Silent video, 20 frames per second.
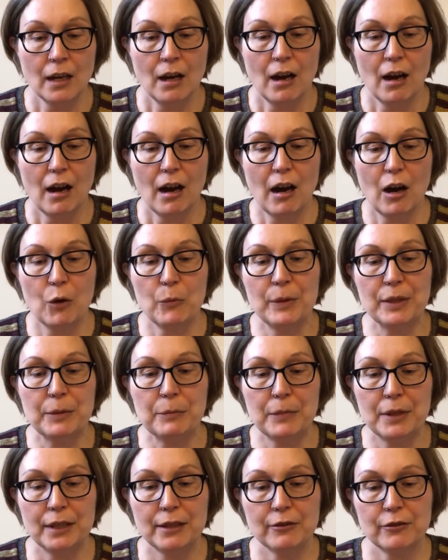how many
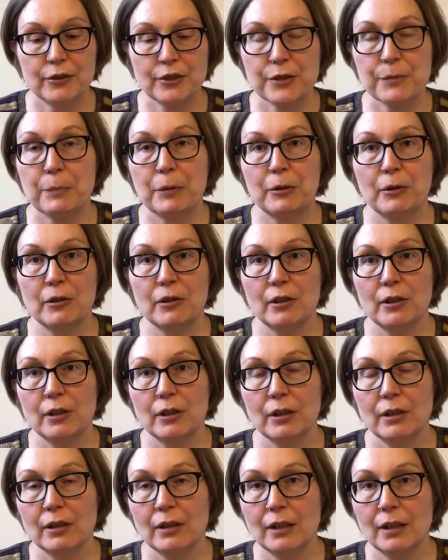meters
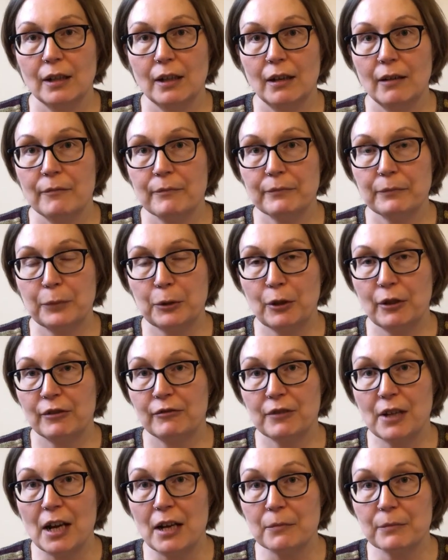per the
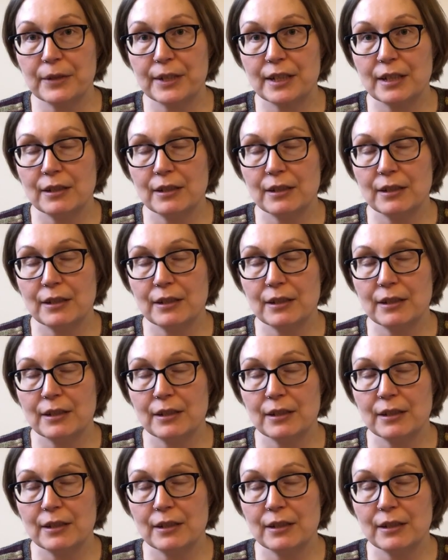grams.